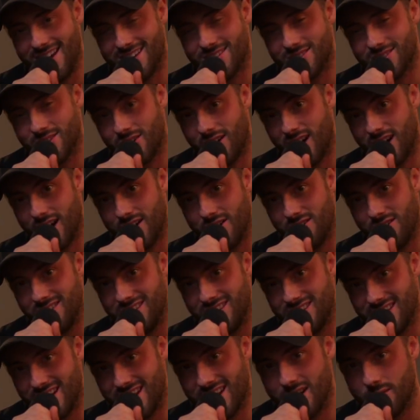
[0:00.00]
so I know I
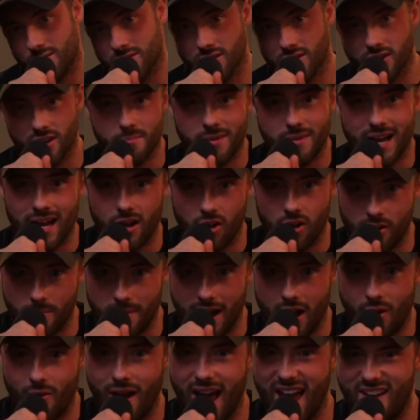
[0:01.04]
said I wasn't going to bang on
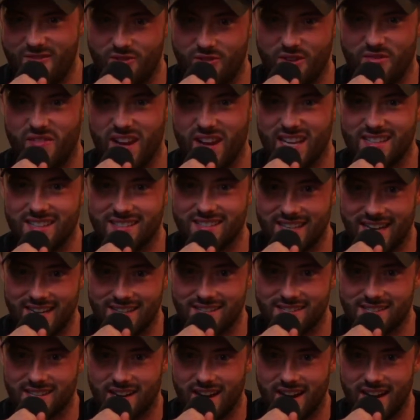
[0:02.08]
about everything that's
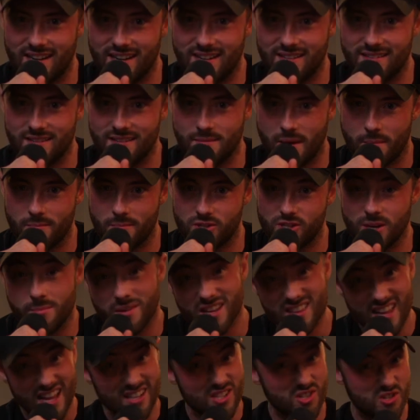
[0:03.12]
inside the membership,
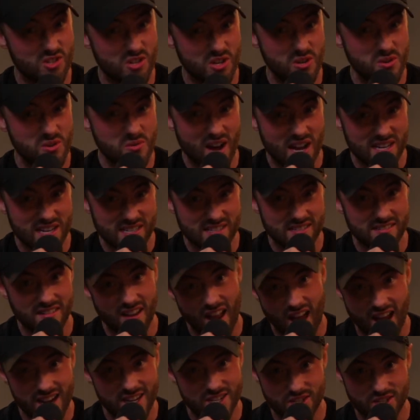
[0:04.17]
and that's true. I didn't
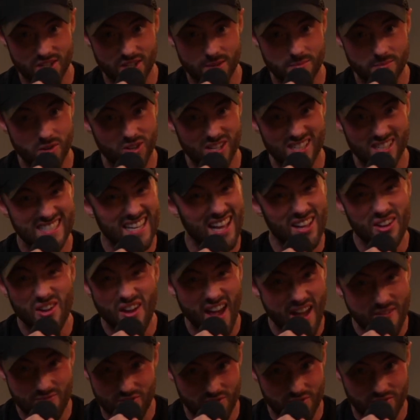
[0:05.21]
lie to you. I'm not going to tell you
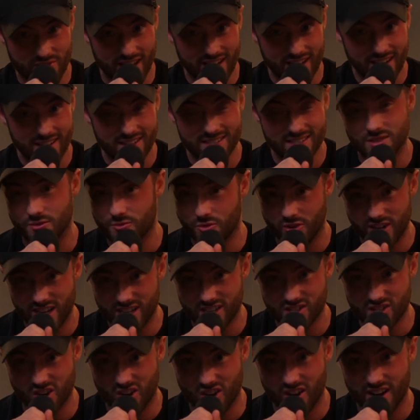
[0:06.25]
everything because it's free to
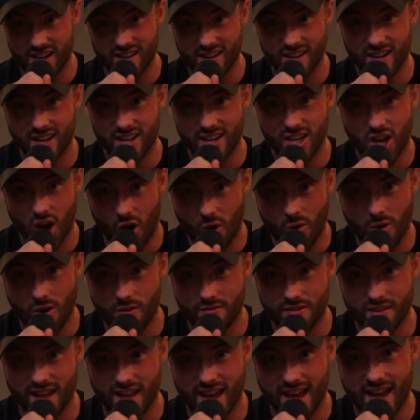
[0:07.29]
join. Go
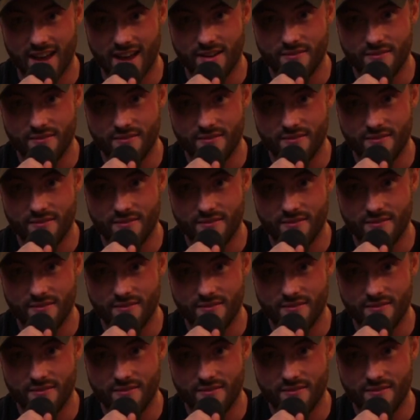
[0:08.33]
over there,